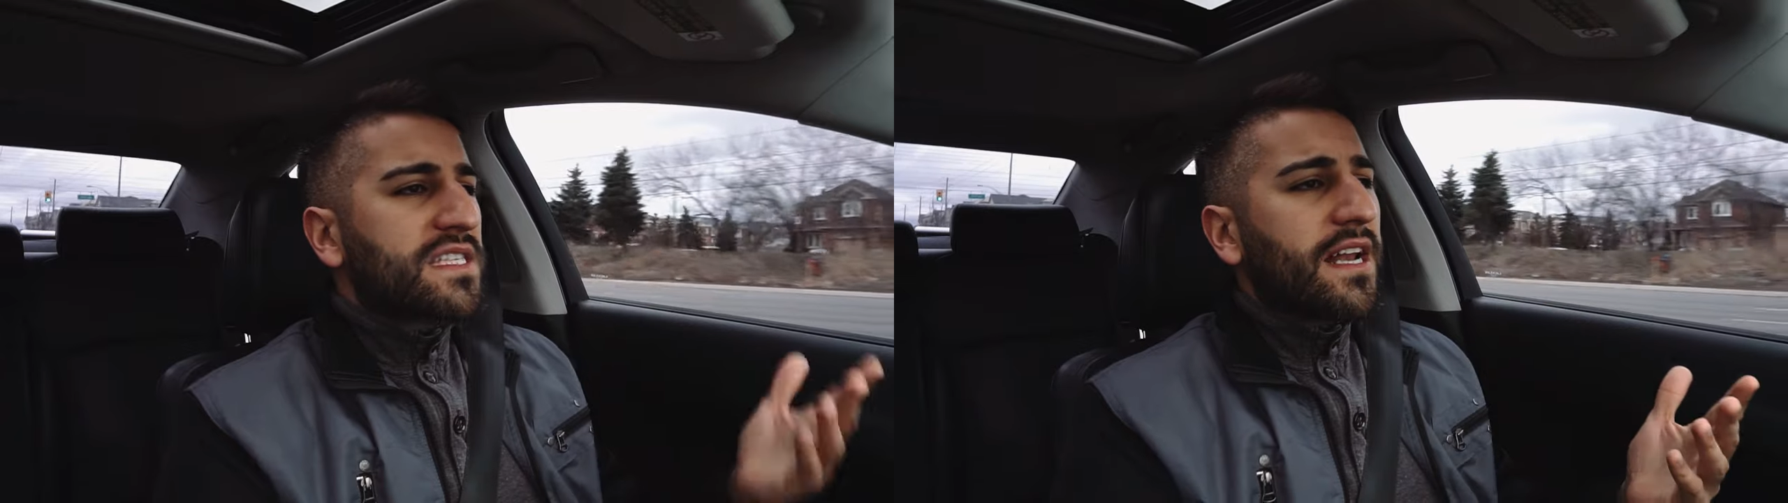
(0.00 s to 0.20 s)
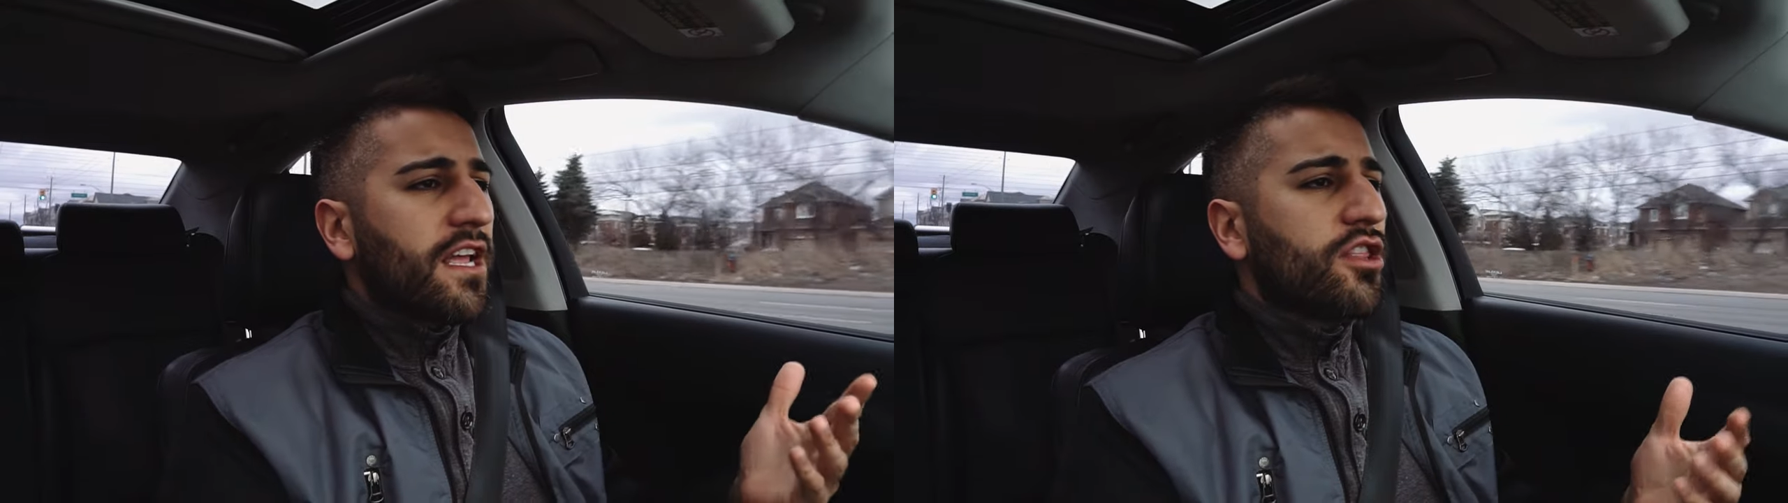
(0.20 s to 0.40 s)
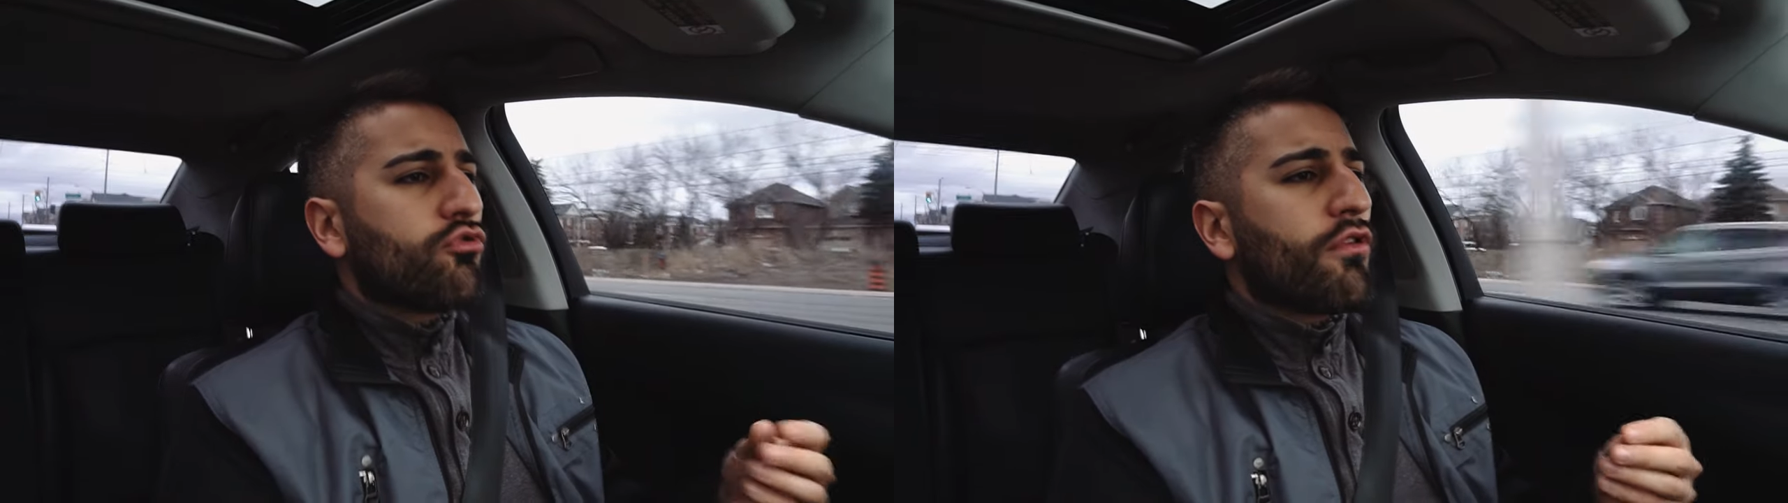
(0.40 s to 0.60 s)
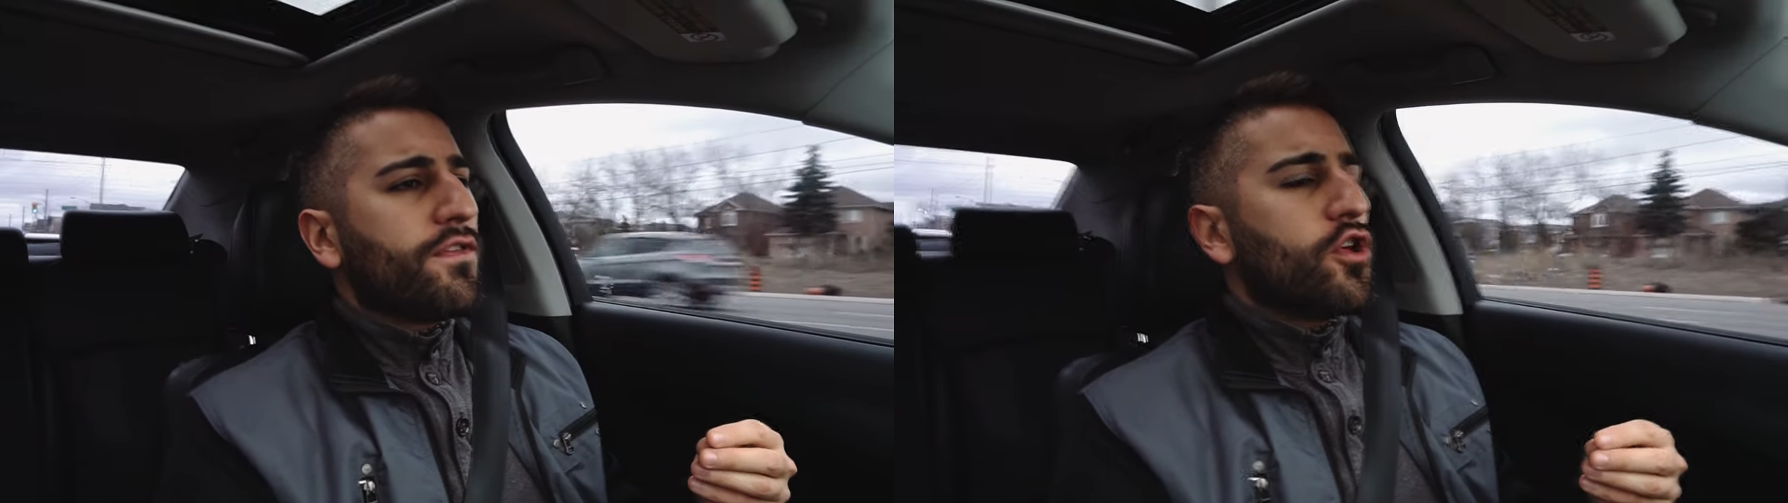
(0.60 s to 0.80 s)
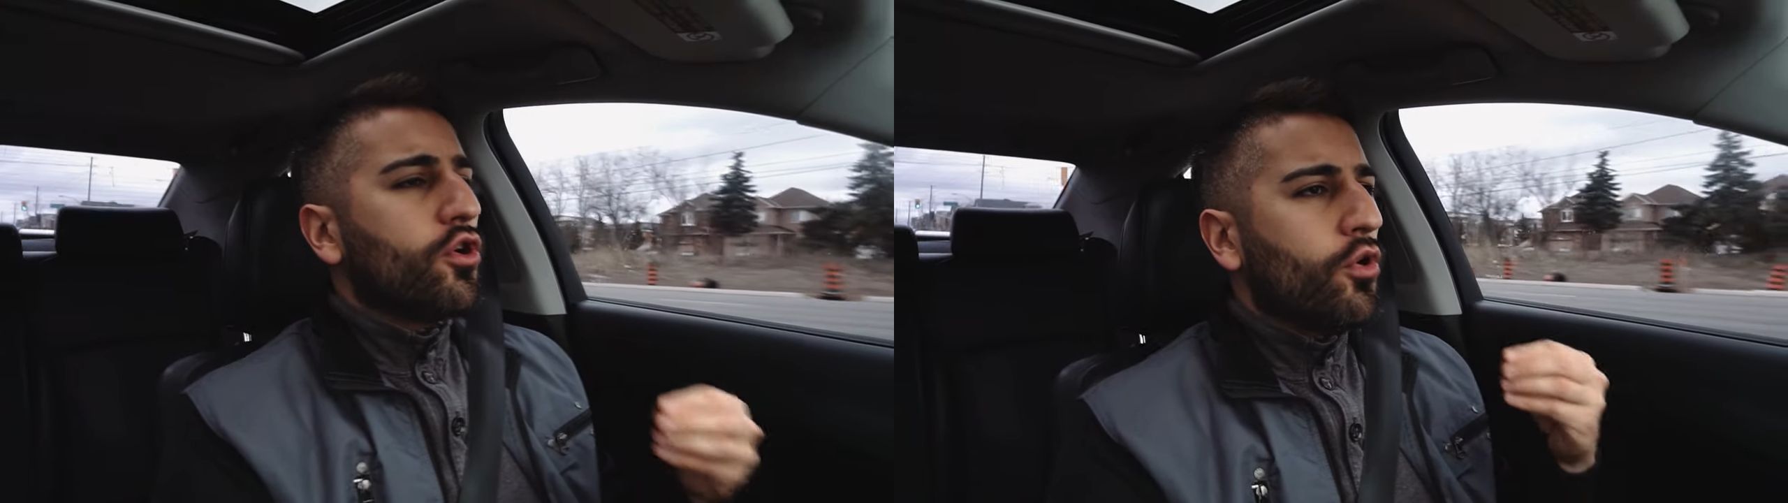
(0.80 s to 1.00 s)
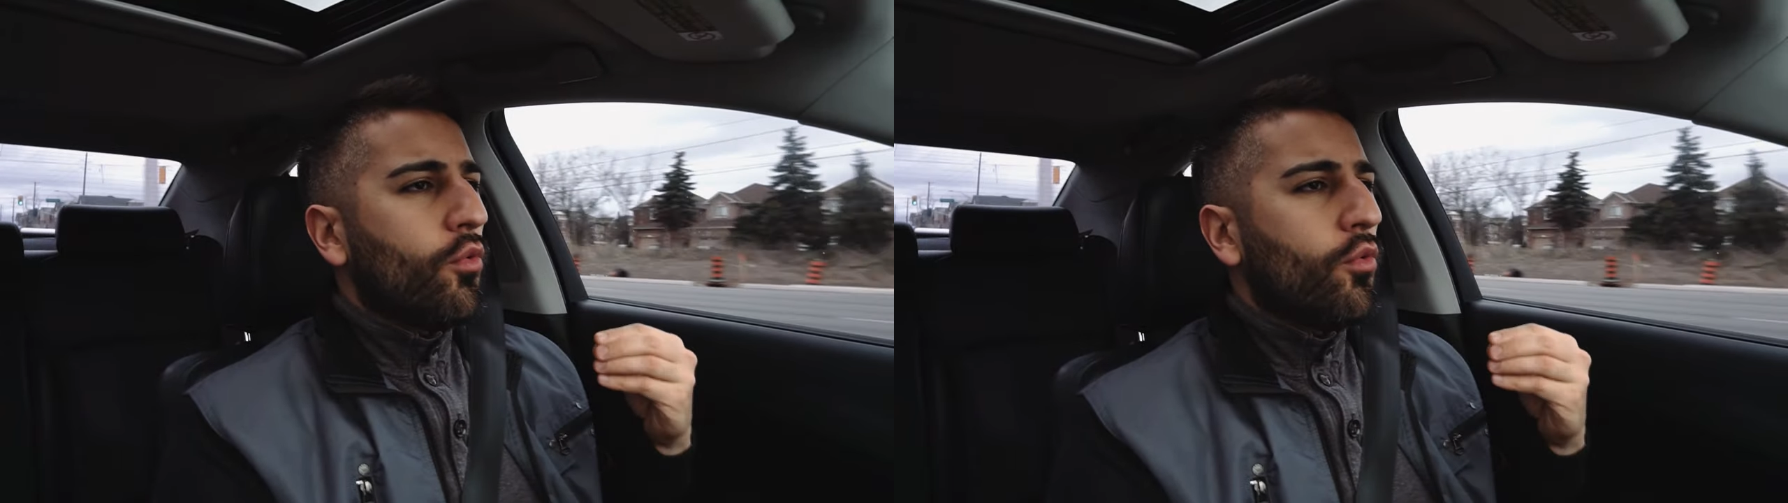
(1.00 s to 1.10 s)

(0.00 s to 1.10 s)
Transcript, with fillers: said it in the review,